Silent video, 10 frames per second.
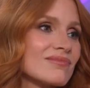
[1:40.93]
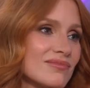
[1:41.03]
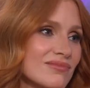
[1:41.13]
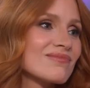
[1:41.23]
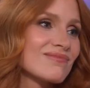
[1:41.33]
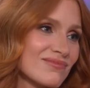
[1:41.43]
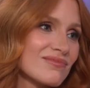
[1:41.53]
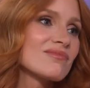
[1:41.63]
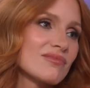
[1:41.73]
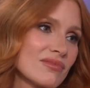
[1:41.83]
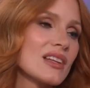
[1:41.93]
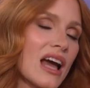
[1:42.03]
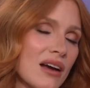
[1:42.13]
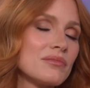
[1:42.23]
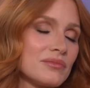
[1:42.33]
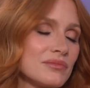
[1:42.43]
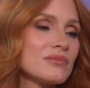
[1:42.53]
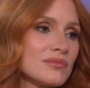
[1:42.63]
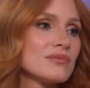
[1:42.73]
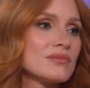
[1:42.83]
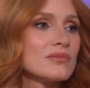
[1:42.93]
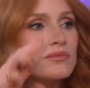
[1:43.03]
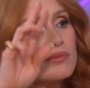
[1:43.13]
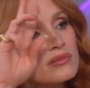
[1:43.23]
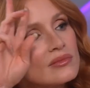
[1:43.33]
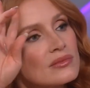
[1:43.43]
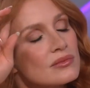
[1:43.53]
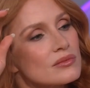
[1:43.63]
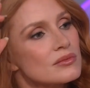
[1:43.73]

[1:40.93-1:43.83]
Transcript: there for all of us to learn, obviously. But you two